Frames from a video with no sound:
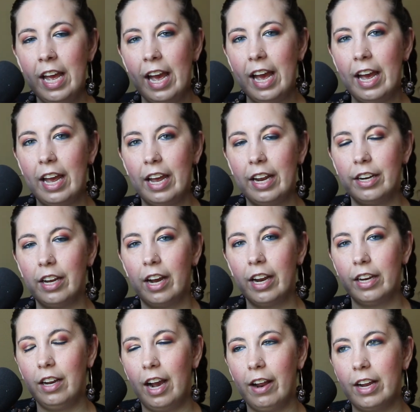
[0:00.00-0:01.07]
And
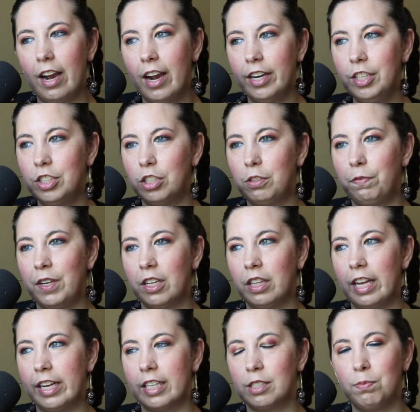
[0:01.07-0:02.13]
I kind of just feel
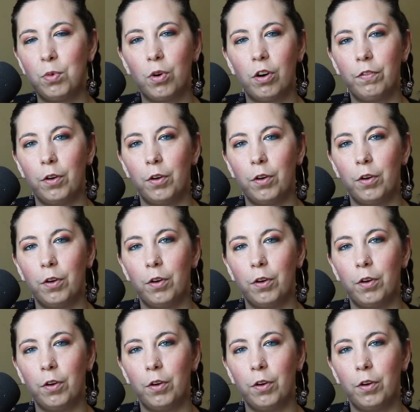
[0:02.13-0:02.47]
like it's more